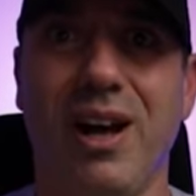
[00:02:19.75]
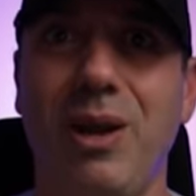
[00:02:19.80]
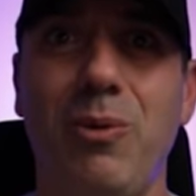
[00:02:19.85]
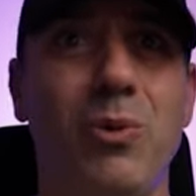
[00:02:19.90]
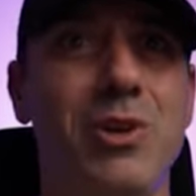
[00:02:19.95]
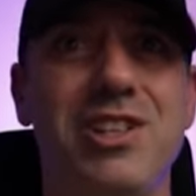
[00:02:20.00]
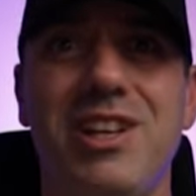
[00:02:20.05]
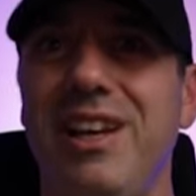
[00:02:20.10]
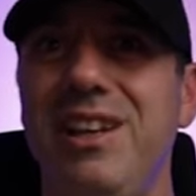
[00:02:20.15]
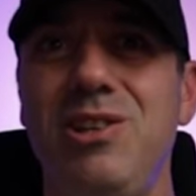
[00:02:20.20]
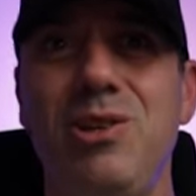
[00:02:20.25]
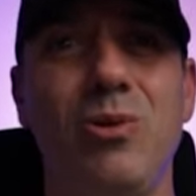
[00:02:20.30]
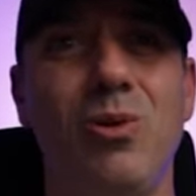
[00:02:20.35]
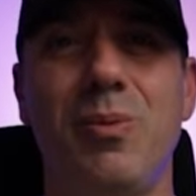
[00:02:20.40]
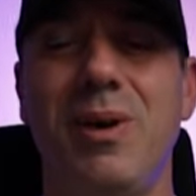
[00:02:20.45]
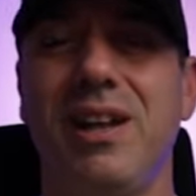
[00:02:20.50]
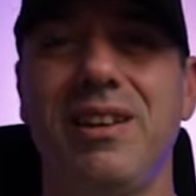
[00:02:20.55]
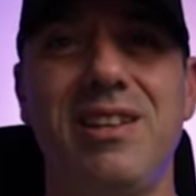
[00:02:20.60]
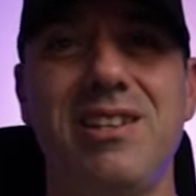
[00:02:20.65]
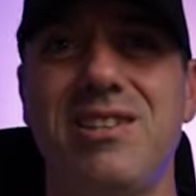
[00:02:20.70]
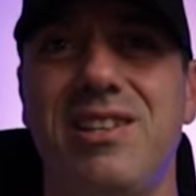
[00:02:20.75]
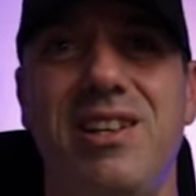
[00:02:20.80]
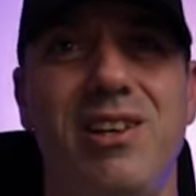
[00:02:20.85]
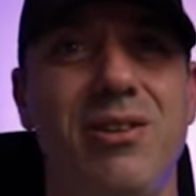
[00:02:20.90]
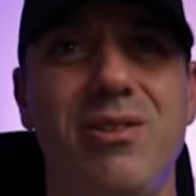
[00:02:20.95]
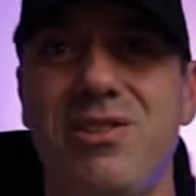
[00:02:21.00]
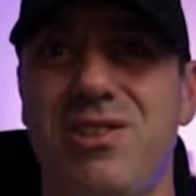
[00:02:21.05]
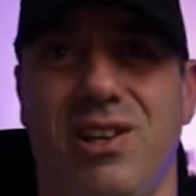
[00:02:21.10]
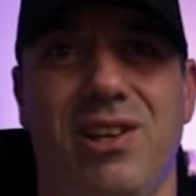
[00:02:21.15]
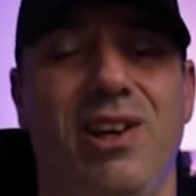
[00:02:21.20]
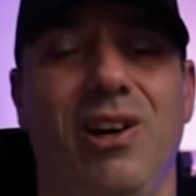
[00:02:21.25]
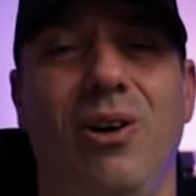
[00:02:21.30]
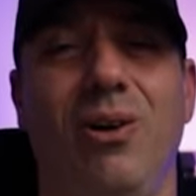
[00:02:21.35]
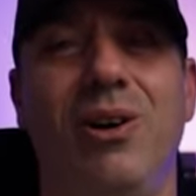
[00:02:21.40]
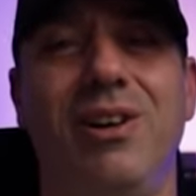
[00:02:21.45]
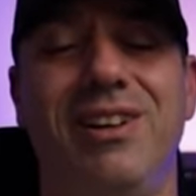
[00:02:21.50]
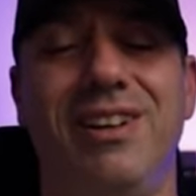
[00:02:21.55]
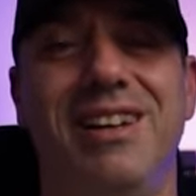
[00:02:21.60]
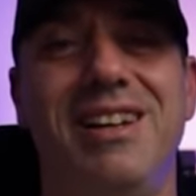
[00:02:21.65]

I wish I knew about this years ago,